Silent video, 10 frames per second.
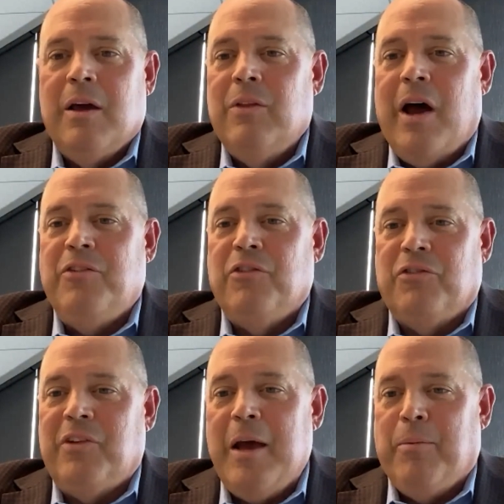nice
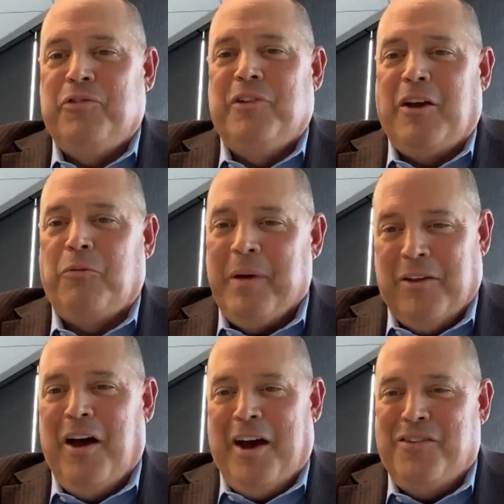is table stakes,
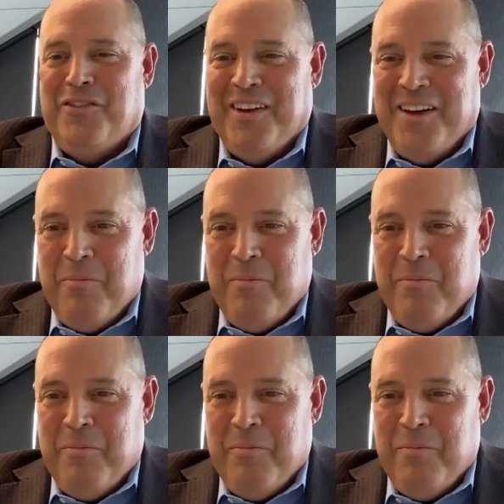being nice,